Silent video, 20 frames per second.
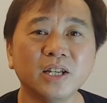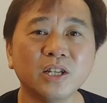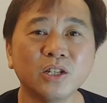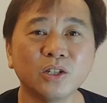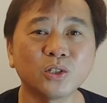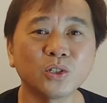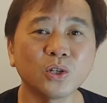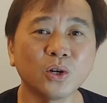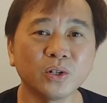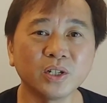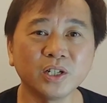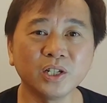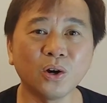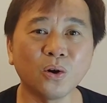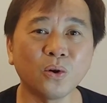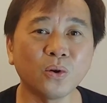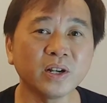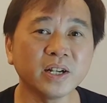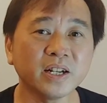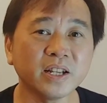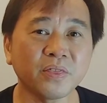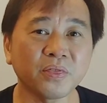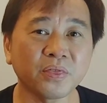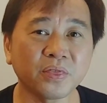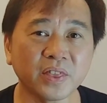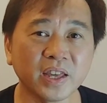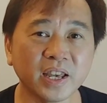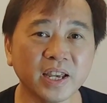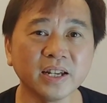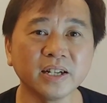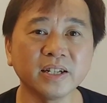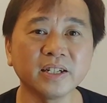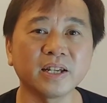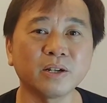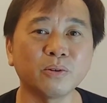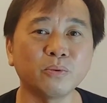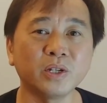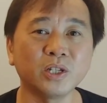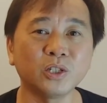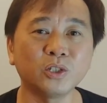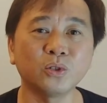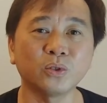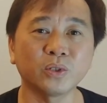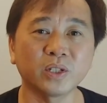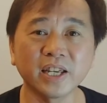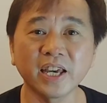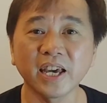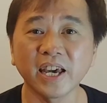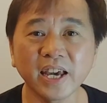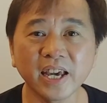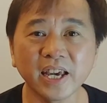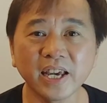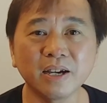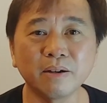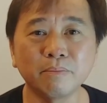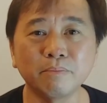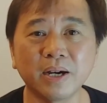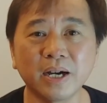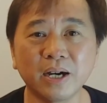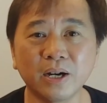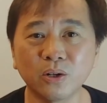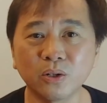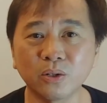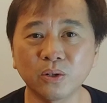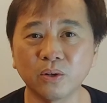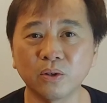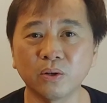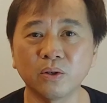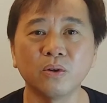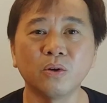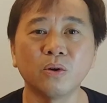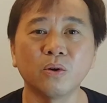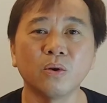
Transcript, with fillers: So the only thing that we should care about